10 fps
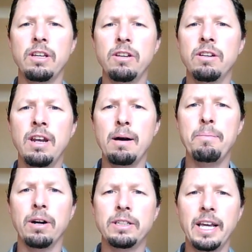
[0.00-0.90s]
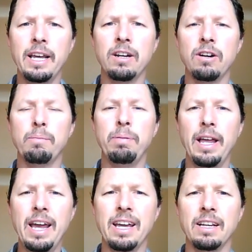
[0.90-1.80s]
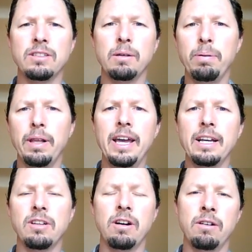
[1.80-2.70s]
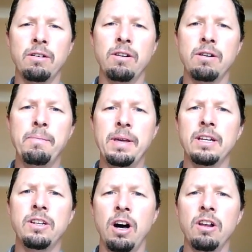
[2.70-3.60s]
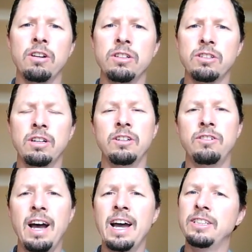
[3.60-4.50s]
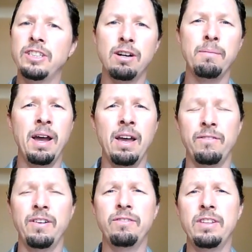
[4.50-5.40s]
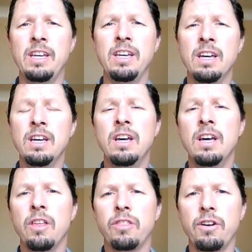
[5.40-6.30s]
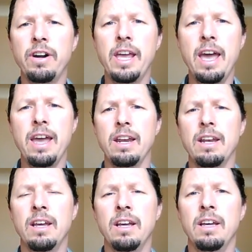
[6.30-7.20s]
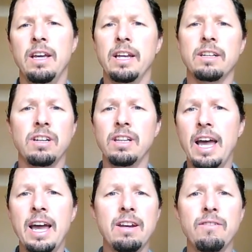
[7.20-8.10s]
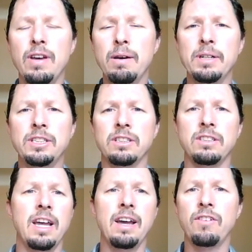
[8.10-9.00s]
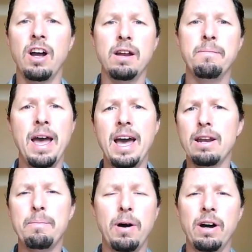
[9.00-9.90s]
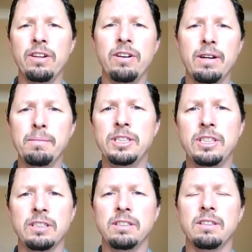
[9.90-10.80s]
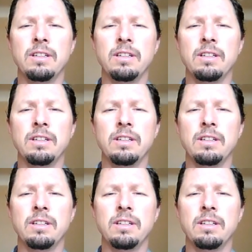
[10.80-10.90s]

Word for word: you do not partake in her plagues. The plagues are going to be the dollar is going to dry. Jeremiah 50, 38. It is a land of images. They have gone mad upon their images.